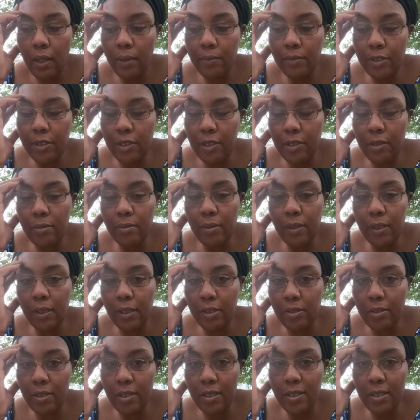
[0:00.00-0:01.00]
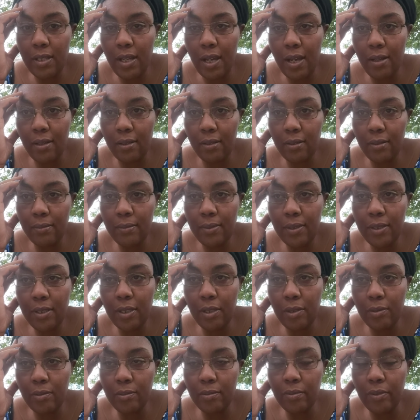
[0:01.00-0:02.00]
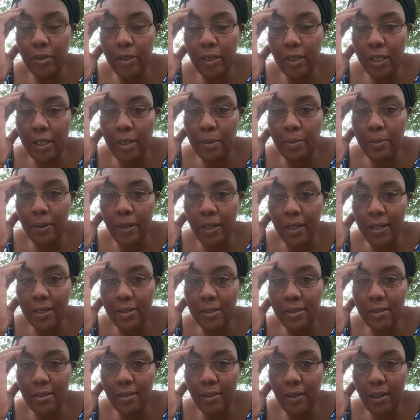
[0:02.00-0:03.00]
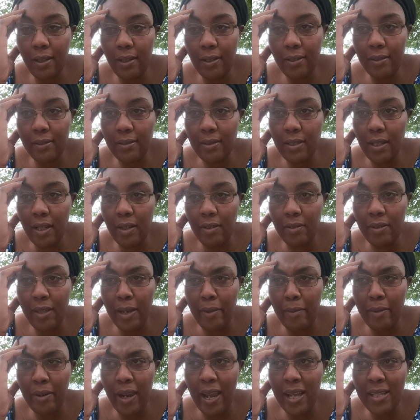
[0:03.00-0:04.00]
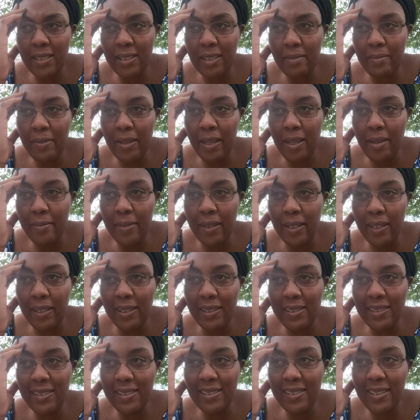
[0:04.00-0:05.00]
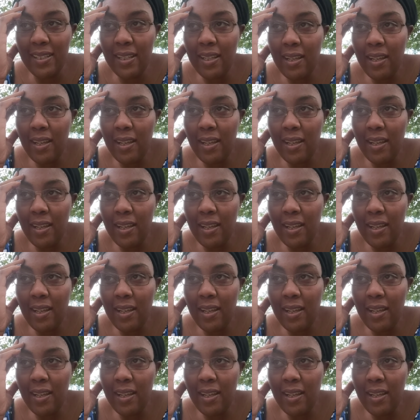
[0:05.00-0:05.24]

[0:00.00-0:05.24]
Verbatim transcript: I'm still really stressed out. I'm still really depressed. And you know, they were asking me. I mean, it's.